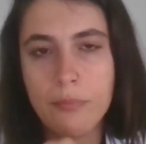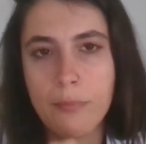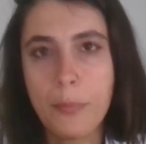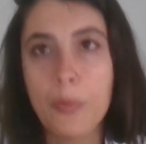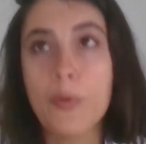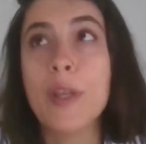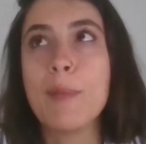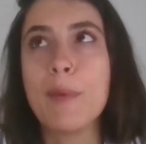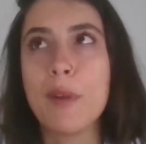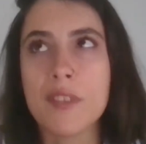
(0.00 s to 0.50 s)

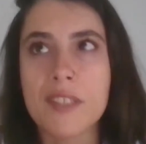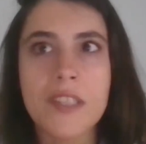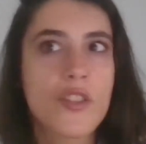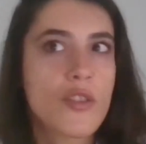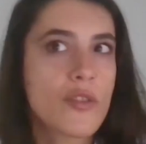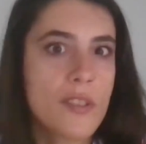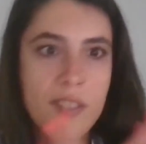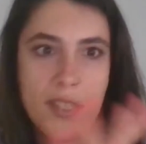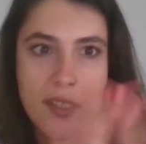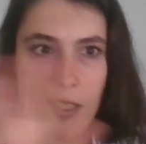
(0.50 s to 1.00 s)
pre-built
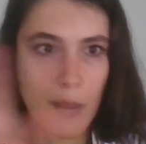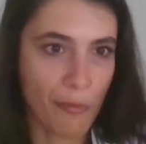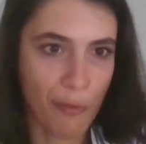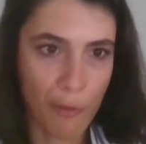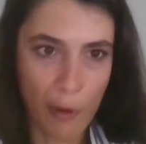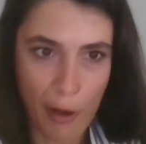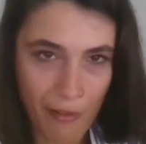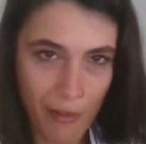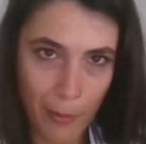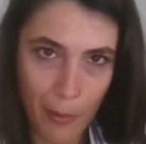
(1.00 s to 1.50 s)
into the system
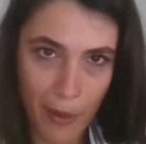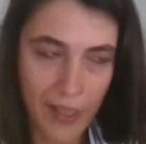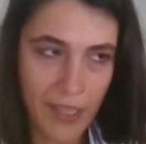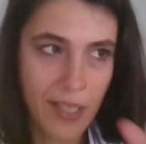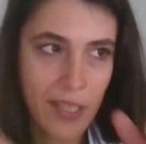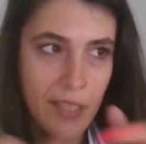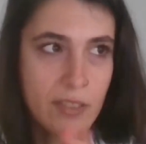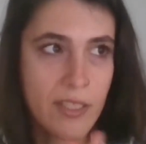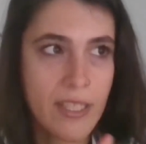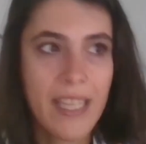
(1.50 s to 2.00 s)
for
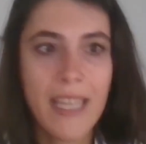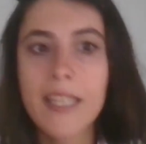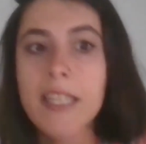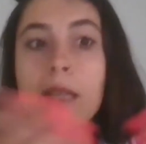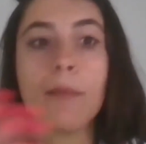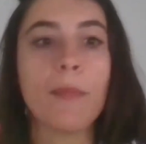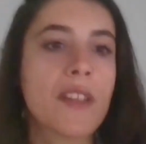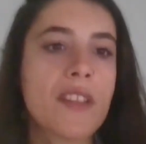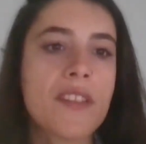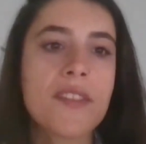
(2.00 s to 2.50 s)
everybody is like an
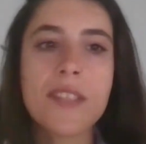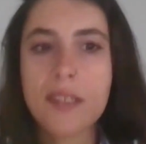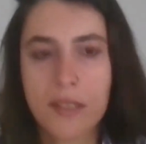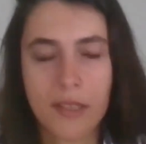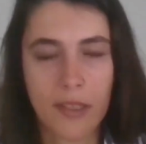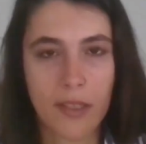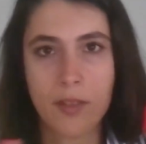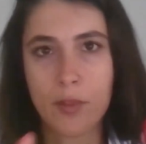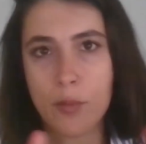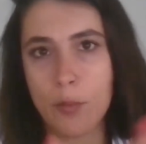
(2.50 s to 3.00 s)
email
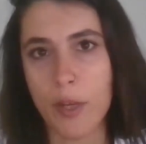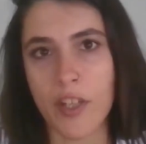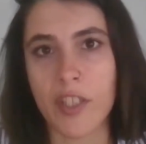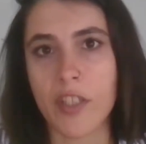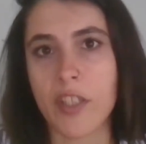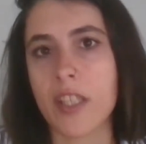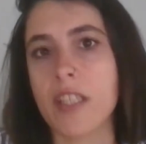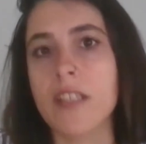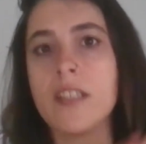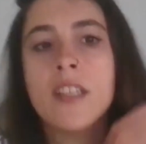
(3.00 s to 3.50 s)
assistant, where
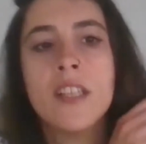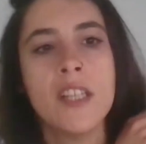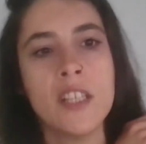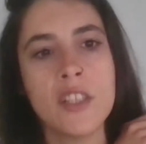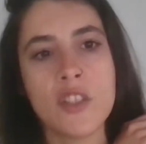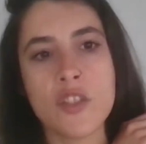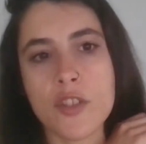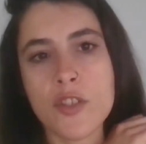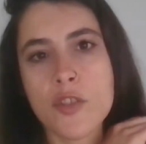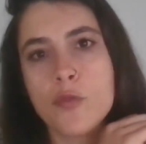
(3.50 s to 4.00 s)
you can
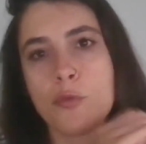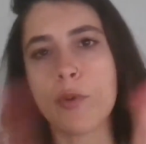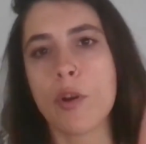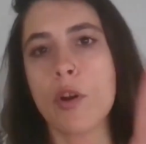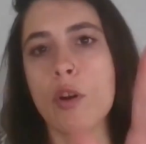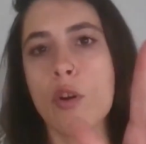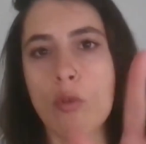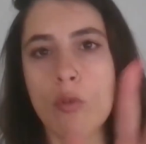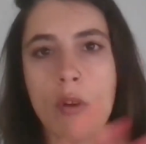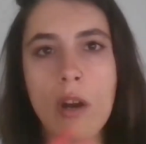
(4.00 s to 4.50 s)
just
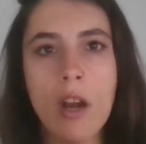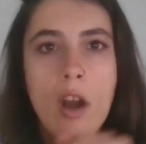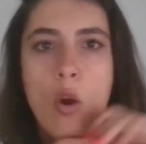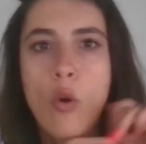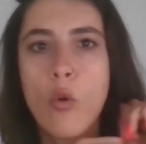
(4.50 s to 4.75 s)
throw a